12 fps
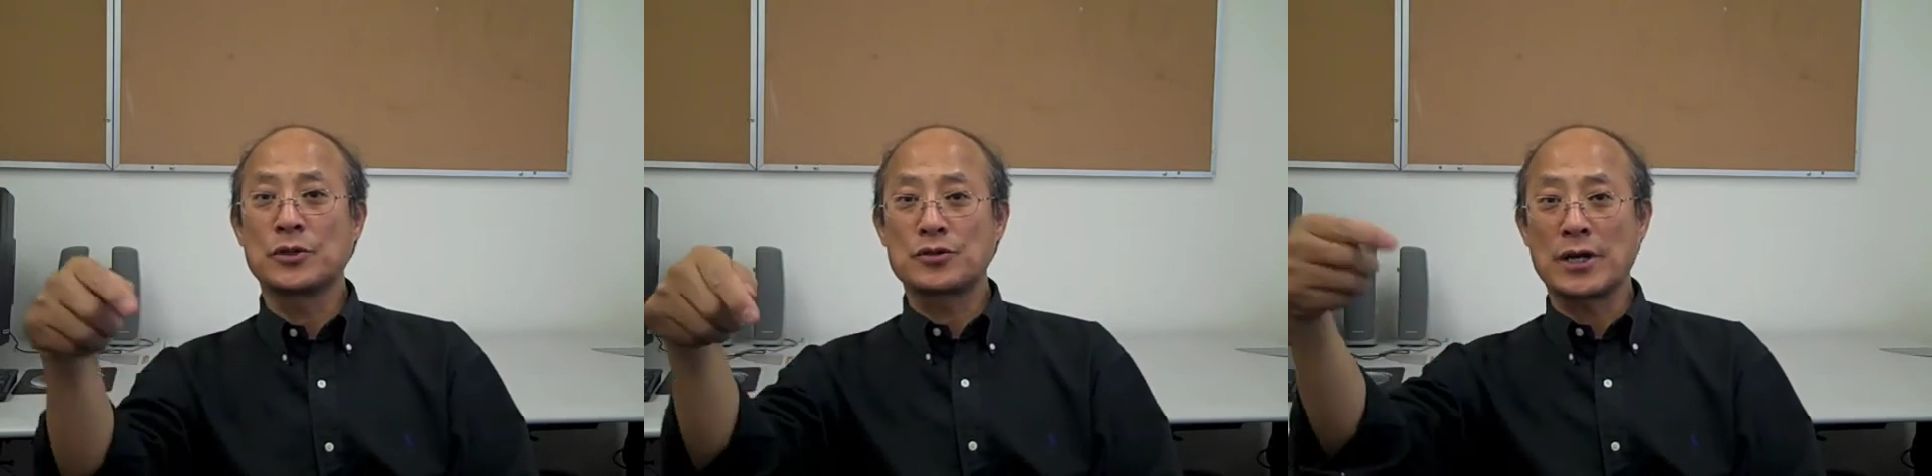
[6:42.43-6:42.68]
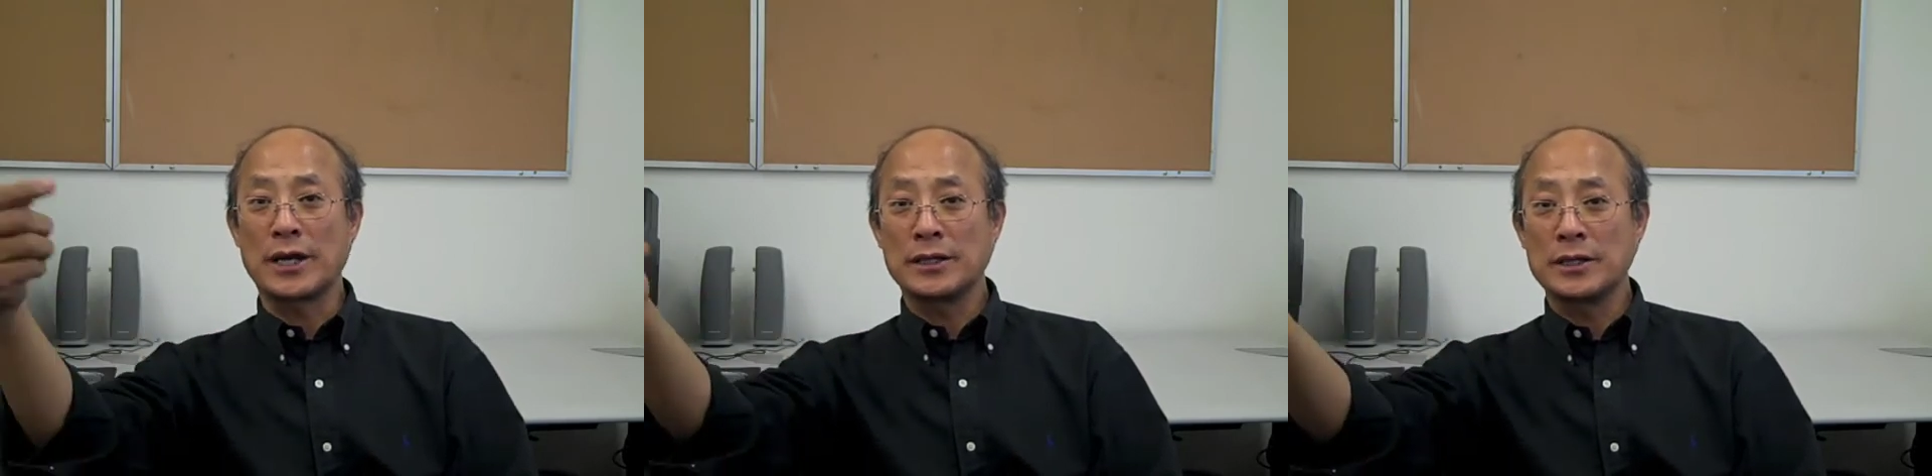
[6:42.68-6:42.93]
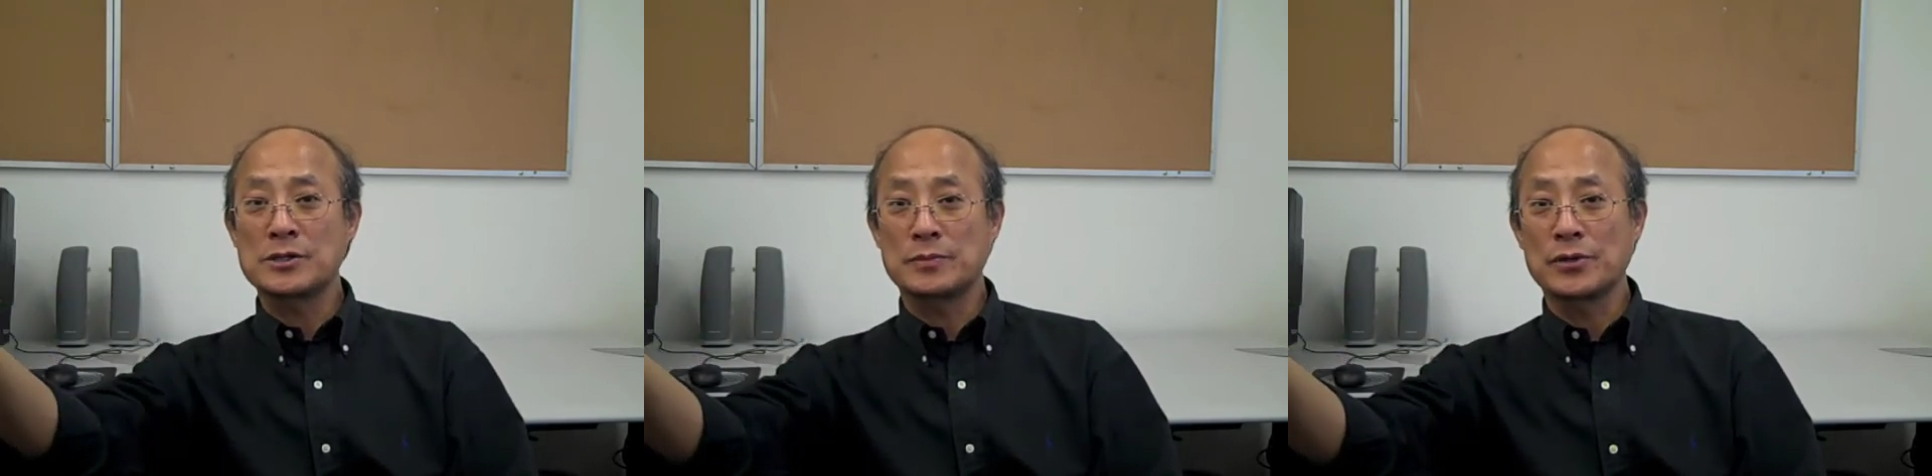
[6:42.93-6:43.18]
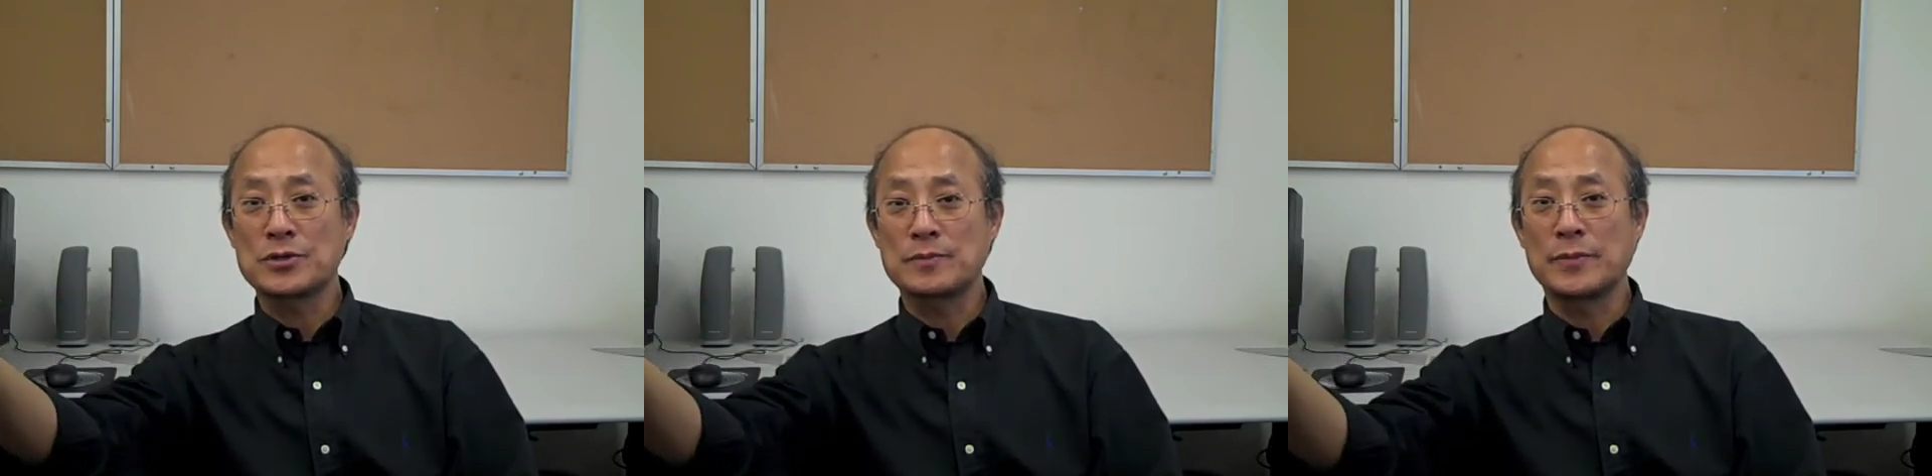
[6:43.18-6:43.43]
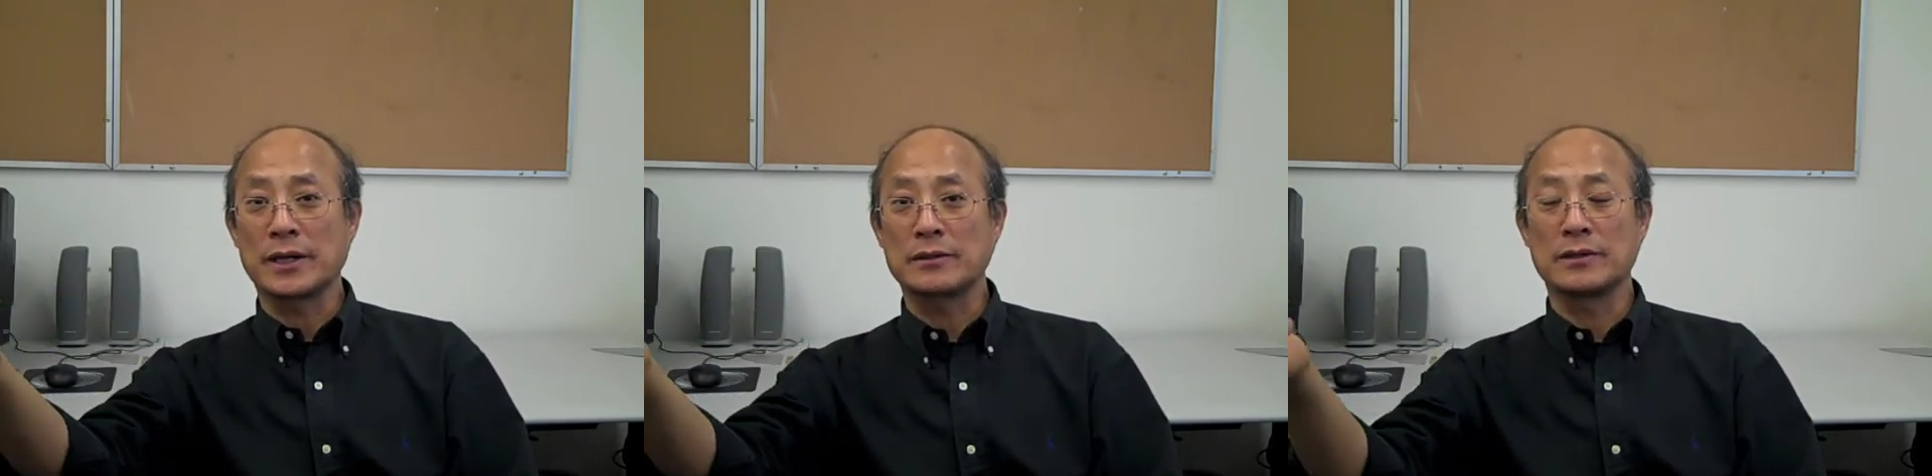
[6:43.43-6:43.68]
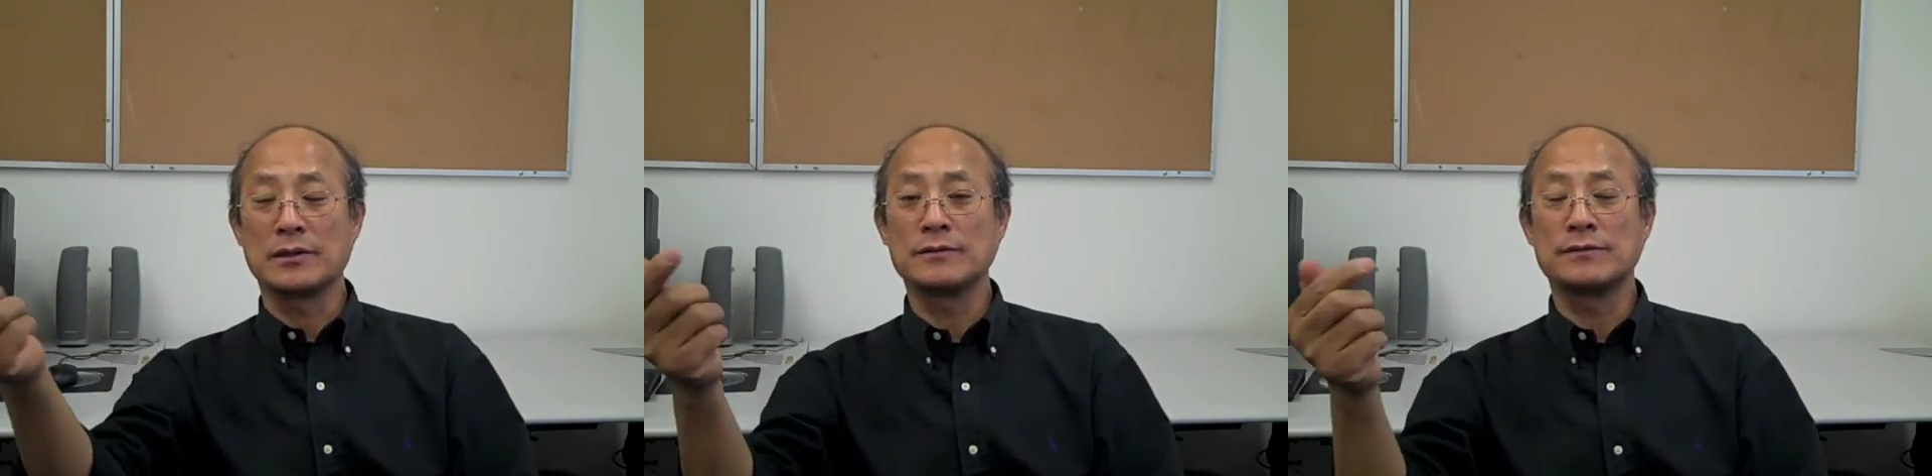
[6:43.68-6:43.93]
the Chinese
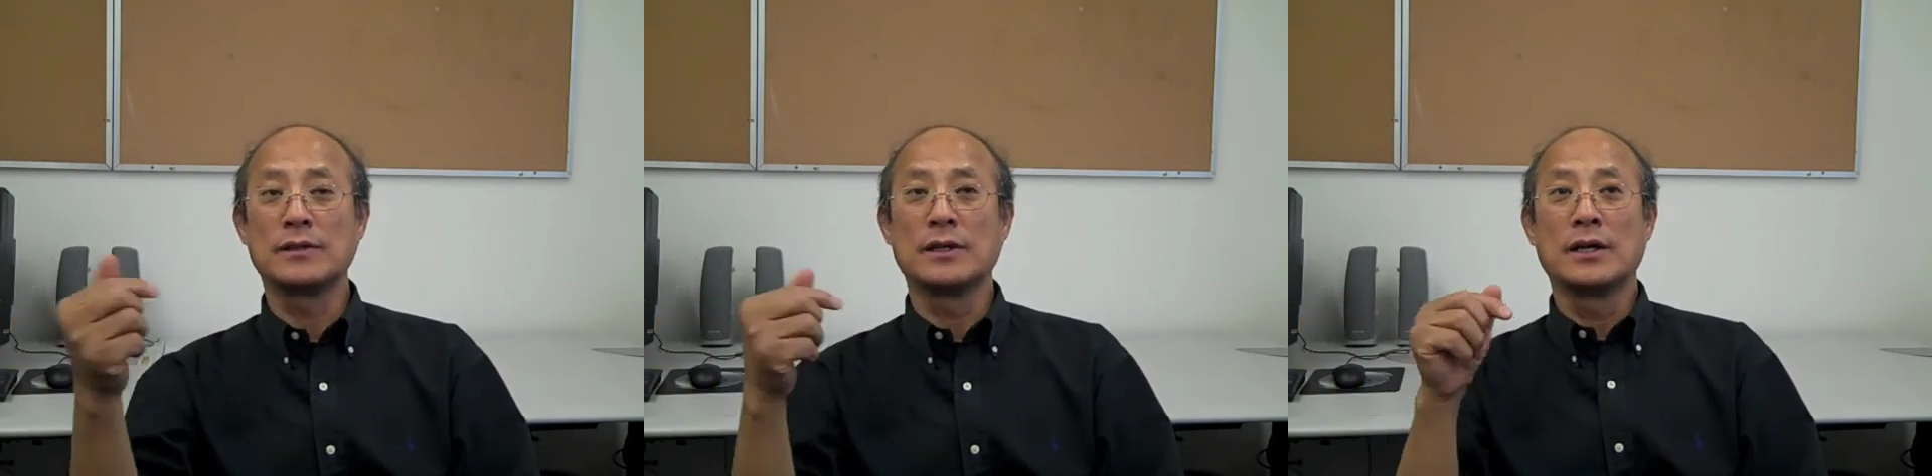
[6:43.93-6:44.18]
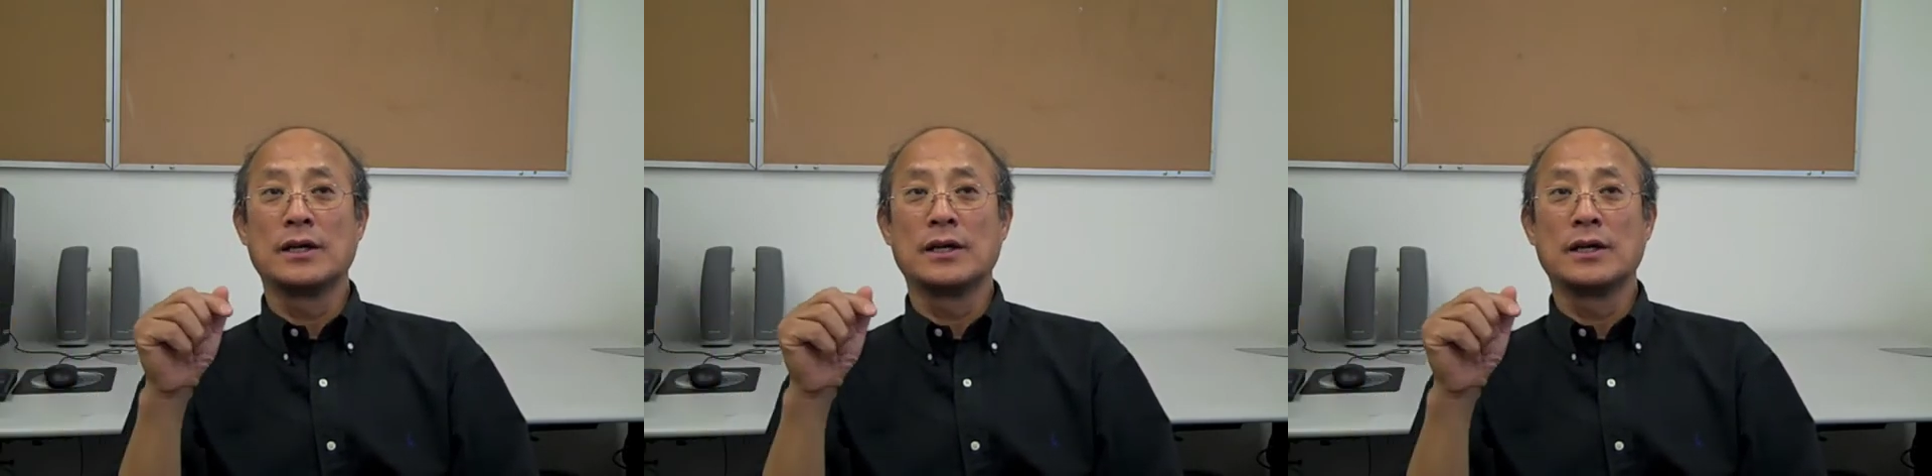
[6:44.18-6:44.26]
perspective.